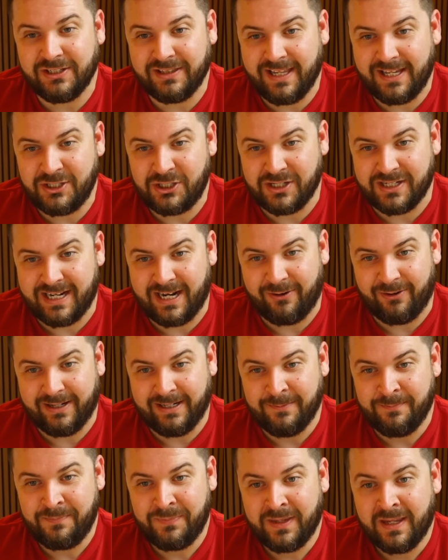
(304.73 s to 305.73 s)
legendary.
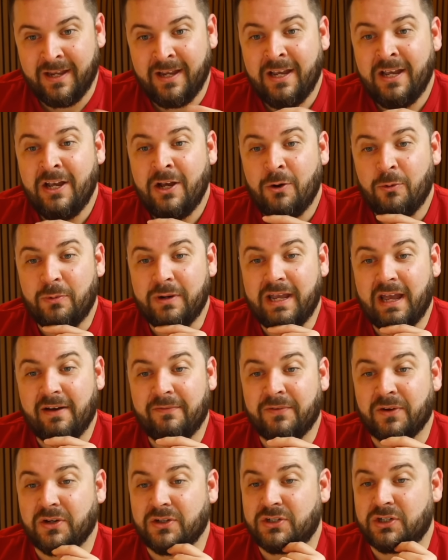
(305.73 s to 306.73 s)
We have
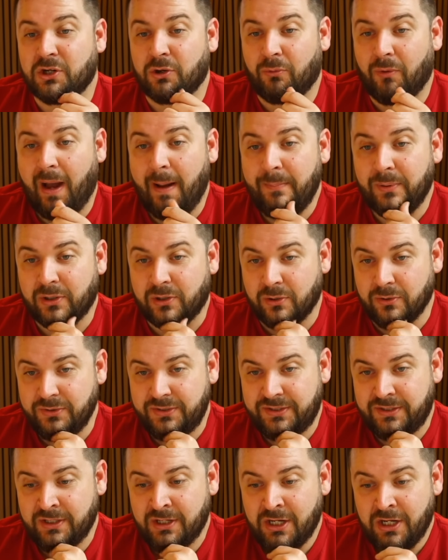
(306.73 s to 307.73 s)

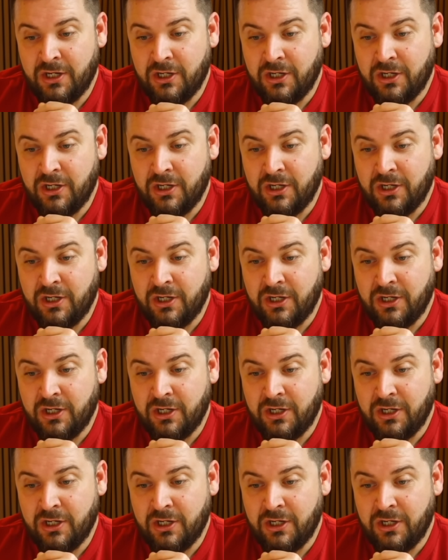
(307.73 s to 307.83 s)
Terapagos,